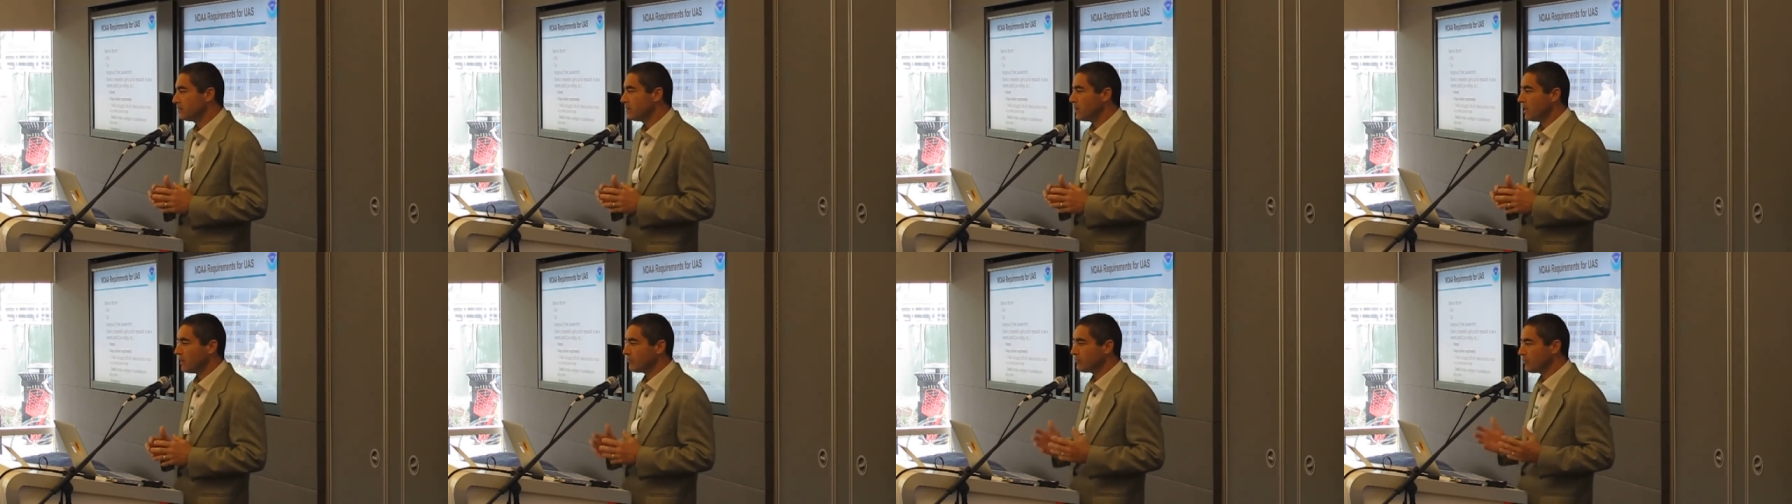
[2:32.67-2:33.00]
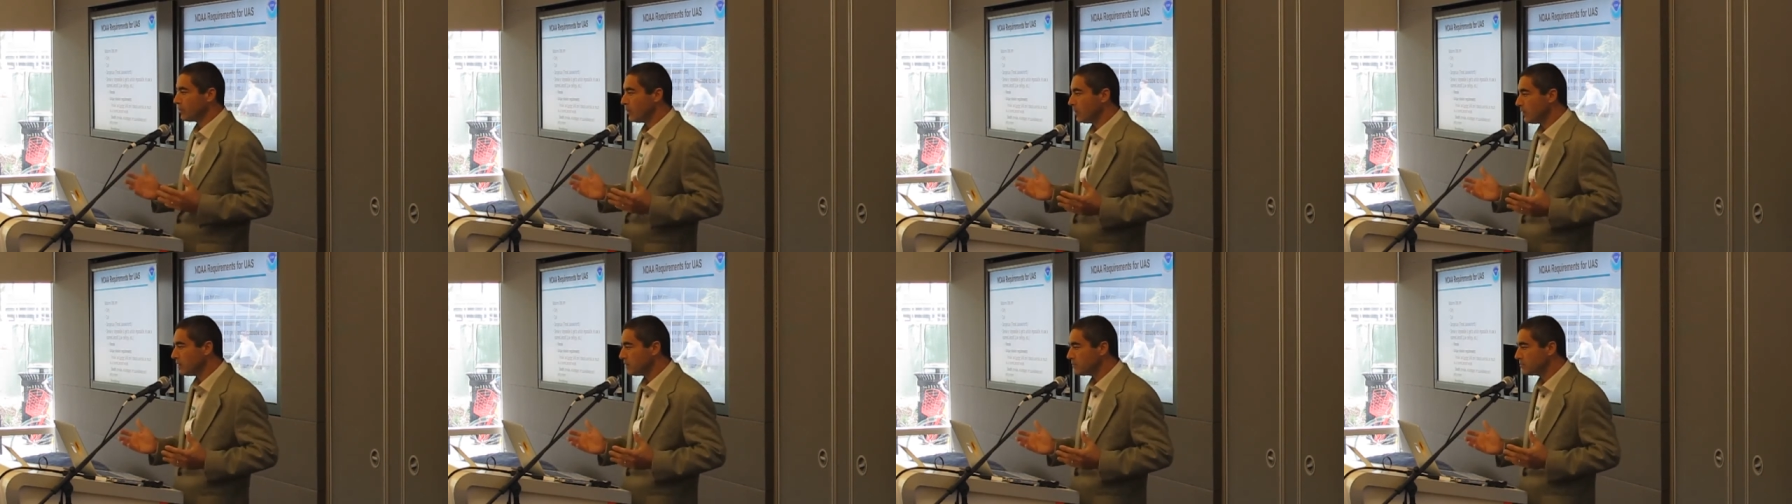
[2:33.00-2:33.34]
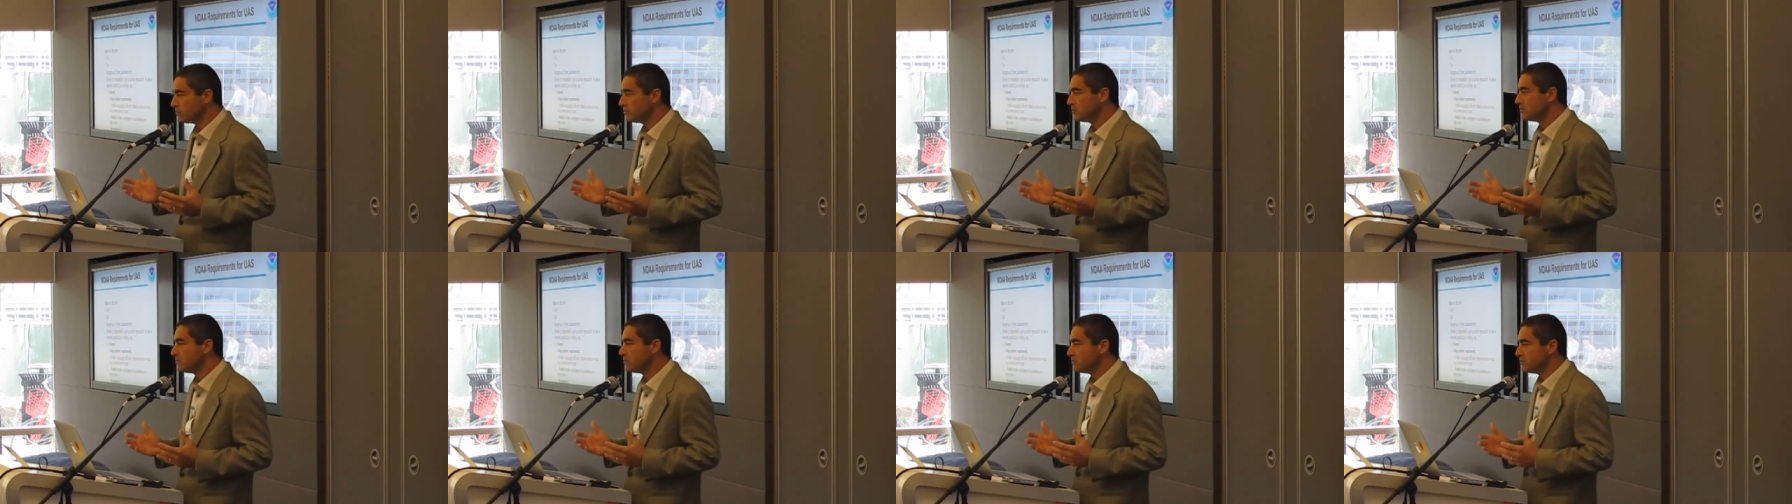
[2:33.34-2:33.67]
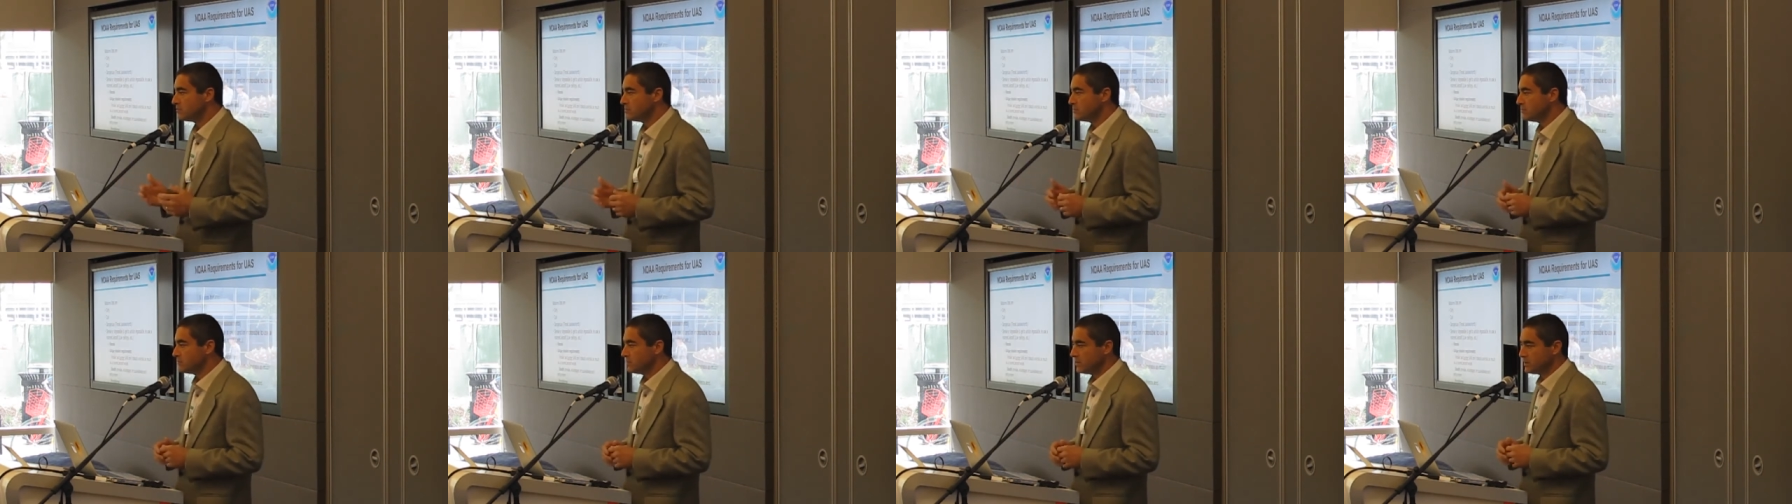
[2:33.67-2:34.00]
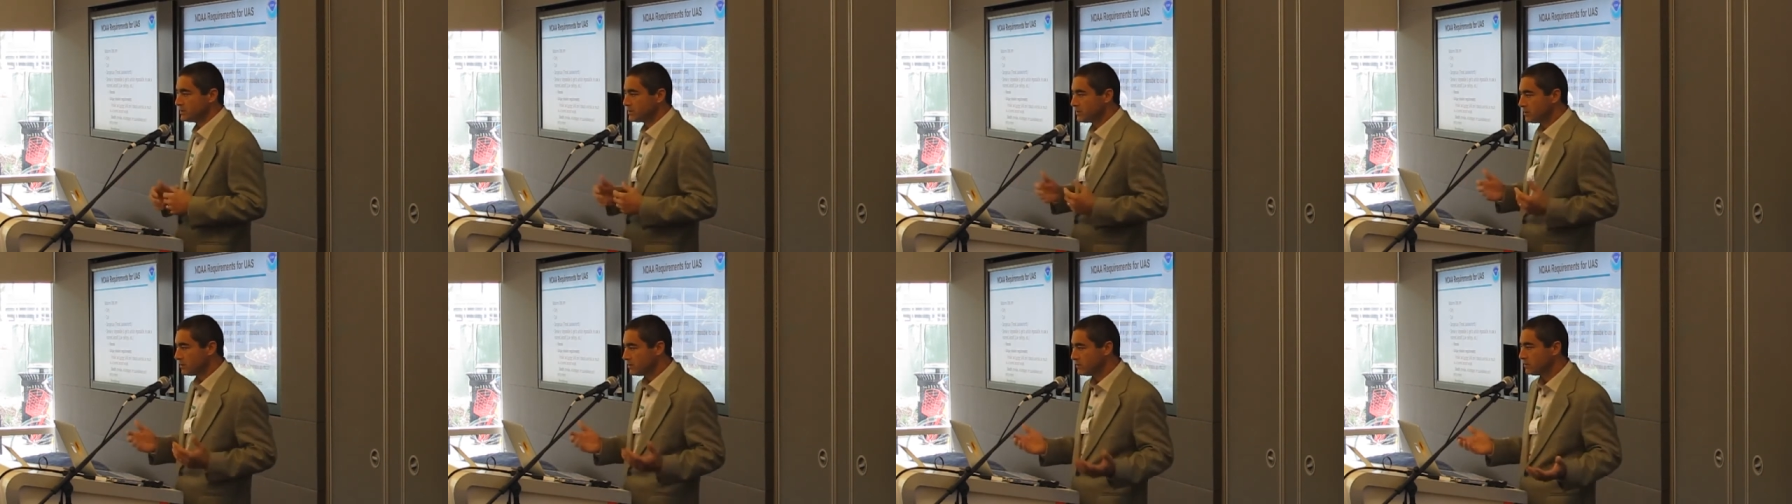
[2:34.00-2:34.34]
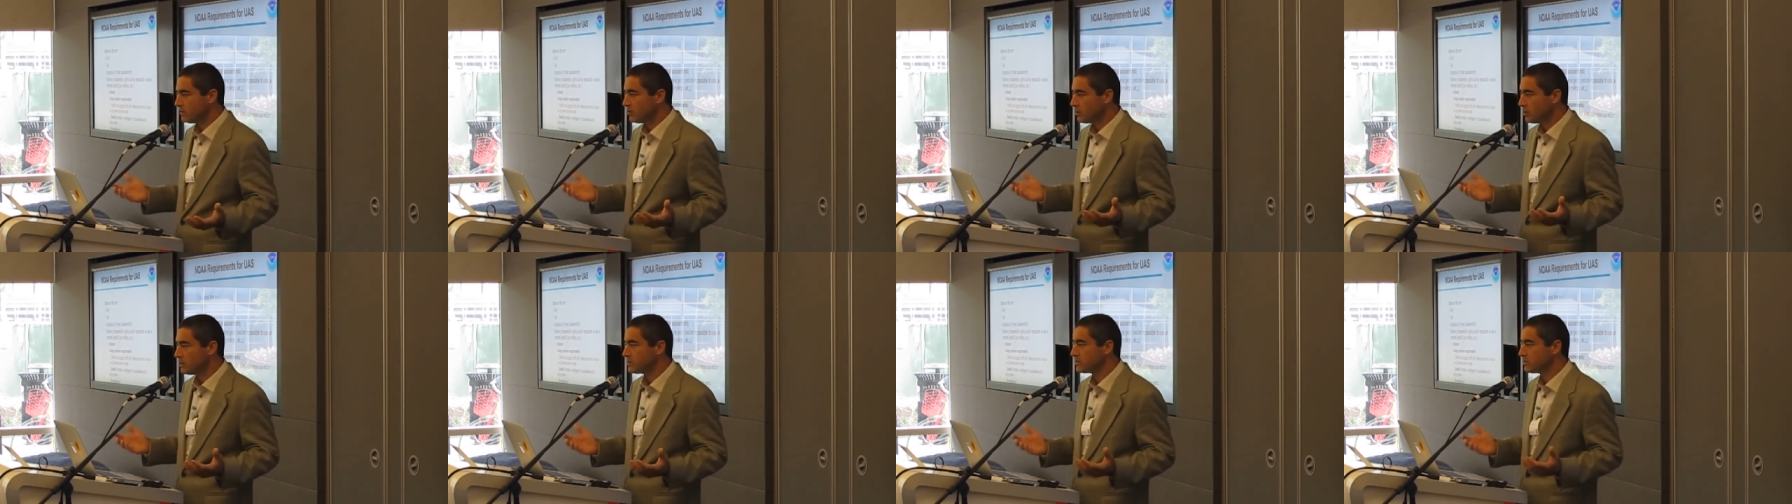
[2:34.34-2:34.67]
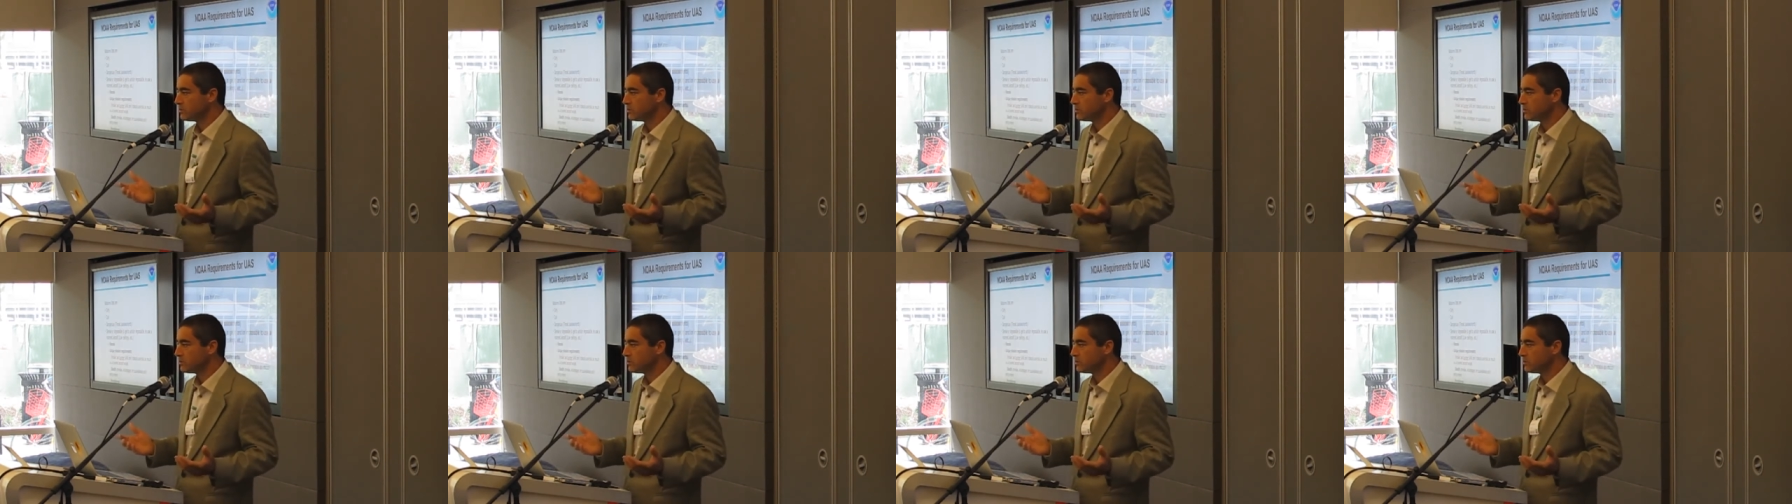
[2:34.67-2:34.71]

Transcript: After all, the ones